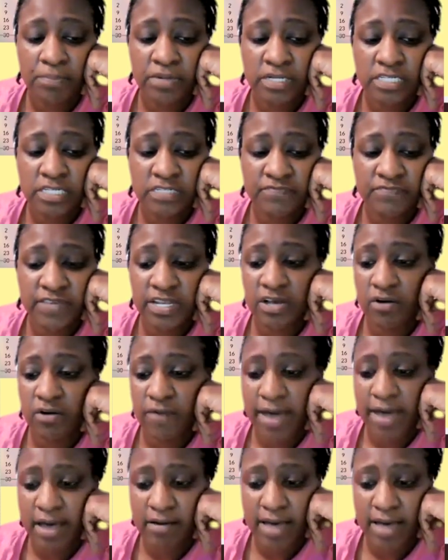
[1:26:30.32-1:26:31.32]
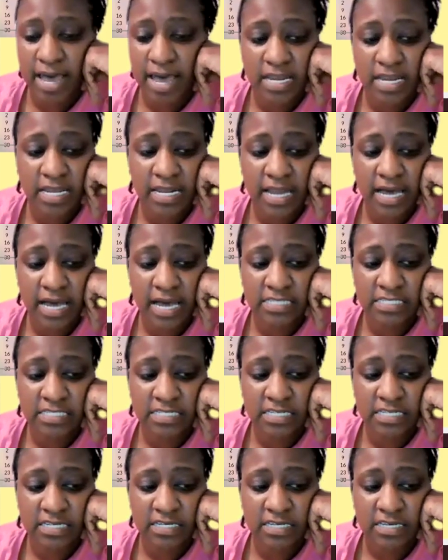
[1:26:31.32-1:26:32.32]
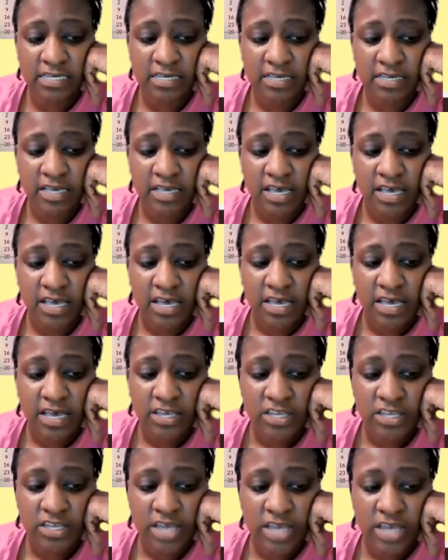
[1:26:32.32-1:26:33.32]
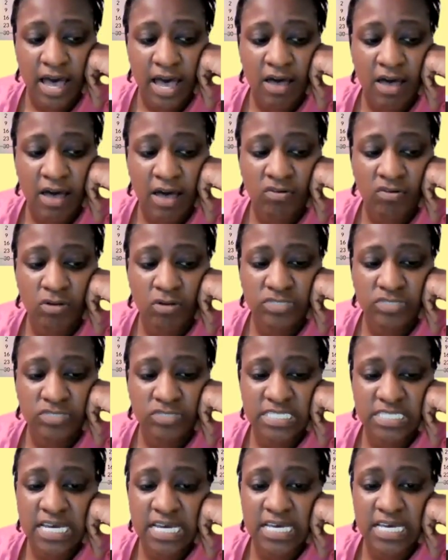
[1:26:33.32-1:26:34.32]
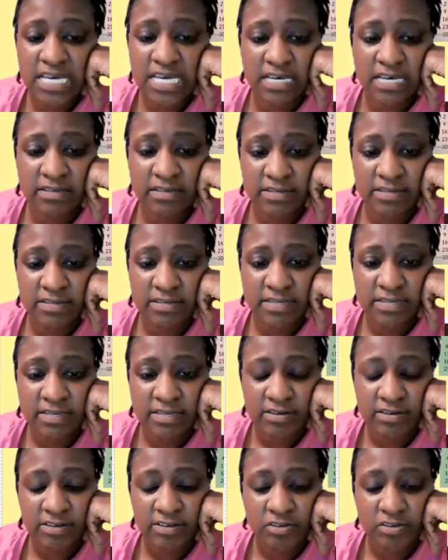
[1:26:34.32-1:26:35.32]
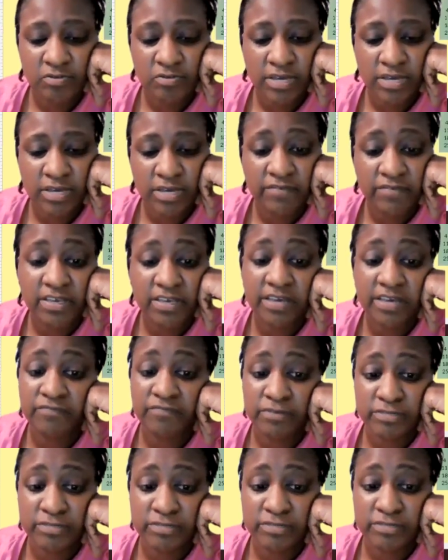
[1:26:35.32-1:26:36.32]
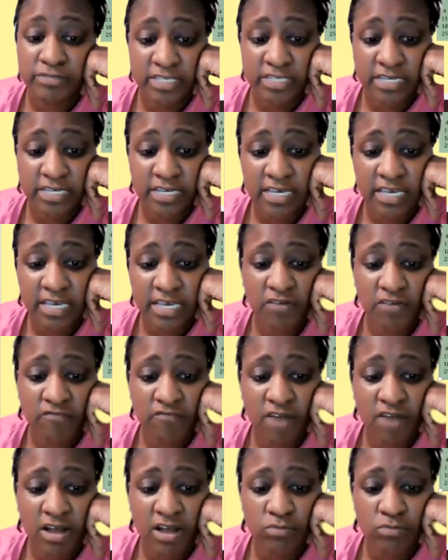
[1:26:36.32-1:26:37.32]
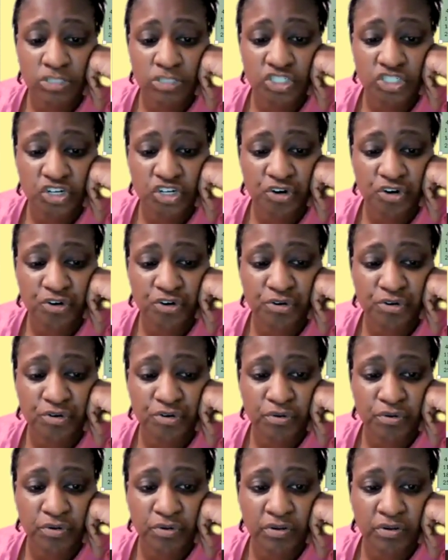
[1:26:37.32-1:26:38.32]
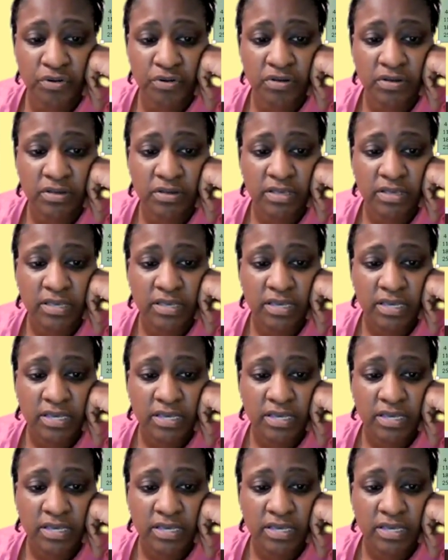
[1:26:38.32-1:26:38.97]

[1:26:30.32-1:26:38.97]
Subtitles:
But I'm putting this video out. I ain't even lying to you. Y'all gonna see it. If you see it. If you're rocking with your girl.